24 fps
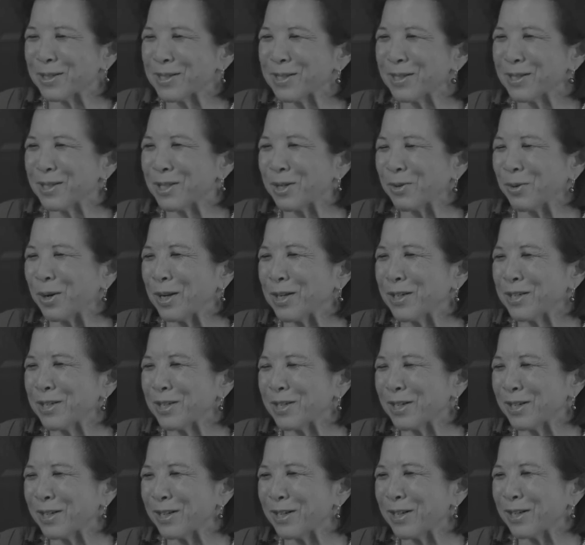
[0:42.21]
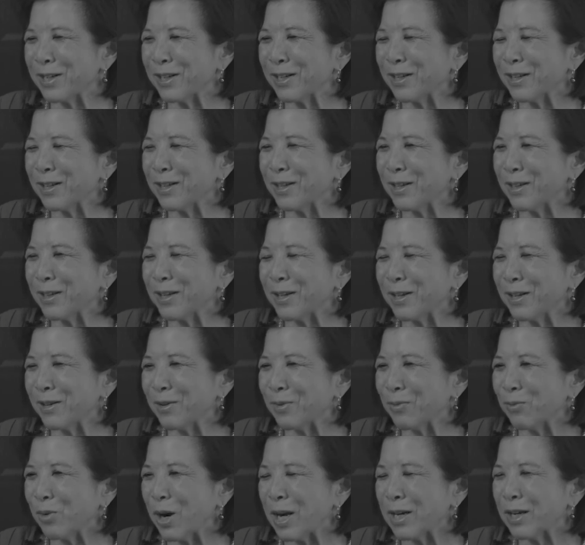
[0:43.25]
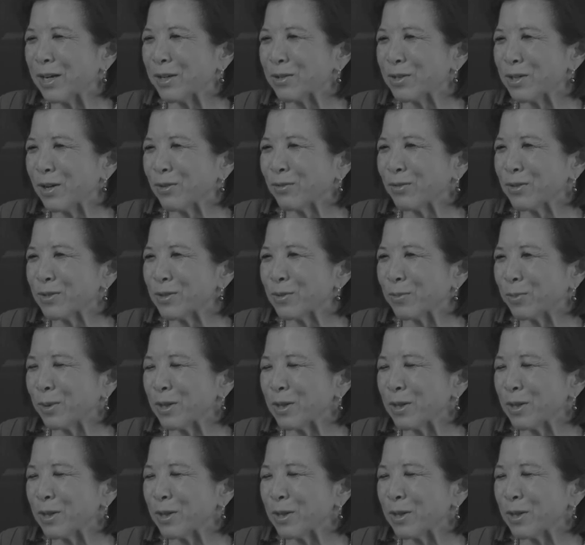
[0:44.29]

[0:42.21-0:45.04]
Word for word: a situation in the White House Office of